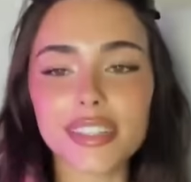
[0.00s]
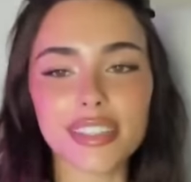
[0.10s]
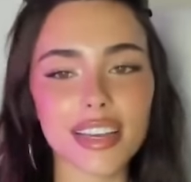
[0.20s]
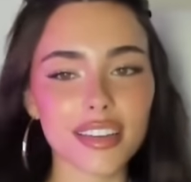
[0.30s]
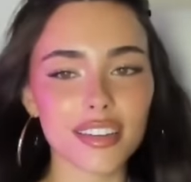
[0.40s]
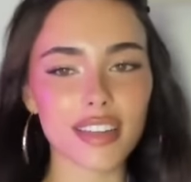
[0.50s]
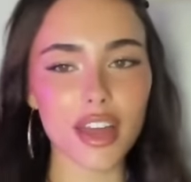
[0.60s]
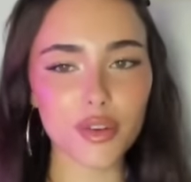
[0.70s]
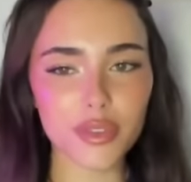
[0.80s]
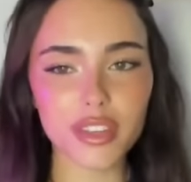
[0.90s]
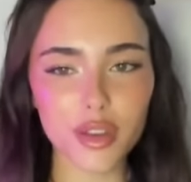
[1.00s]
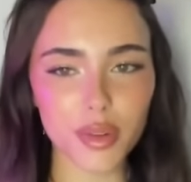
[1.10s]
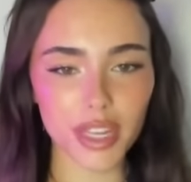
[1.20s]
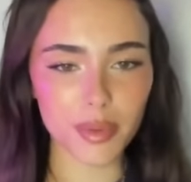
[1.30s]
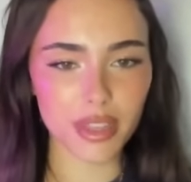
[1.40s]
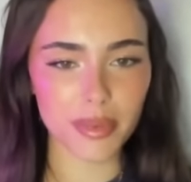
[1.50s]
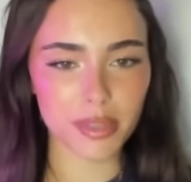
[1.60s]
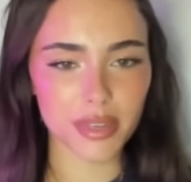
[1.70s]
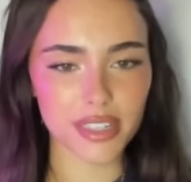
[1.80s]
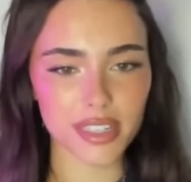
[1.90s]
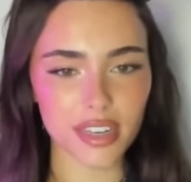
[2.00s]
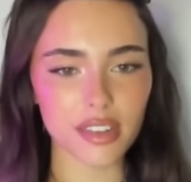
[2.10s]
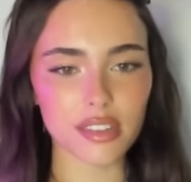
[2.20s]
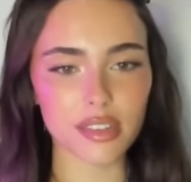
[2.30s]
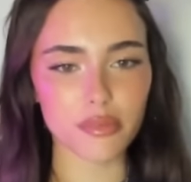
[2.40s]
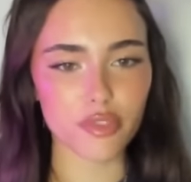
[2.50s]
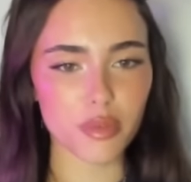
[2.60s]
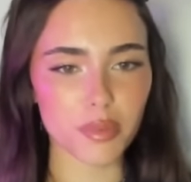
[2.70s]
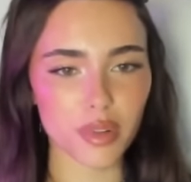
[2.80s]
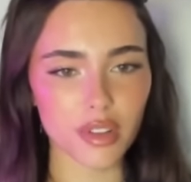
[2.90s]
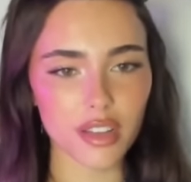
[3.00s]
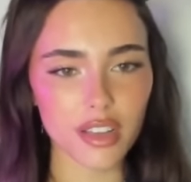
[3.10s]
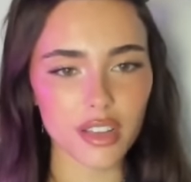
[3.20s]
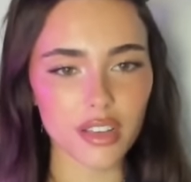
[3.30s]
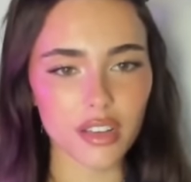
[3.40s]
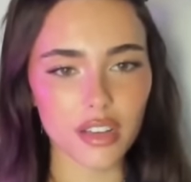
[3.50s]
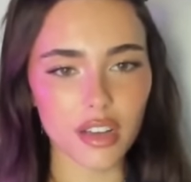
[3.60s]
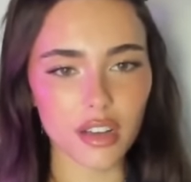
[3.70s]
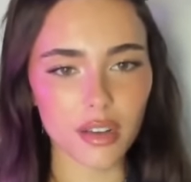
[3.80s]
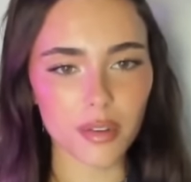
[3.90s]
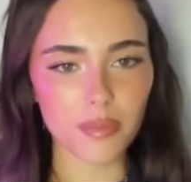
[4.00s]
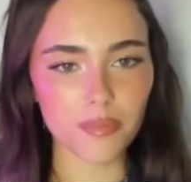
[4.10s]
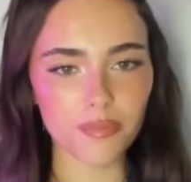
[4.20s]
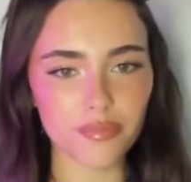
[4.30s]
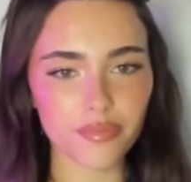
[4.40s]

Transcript: And I don't really know like what the best place to tell some of you people um,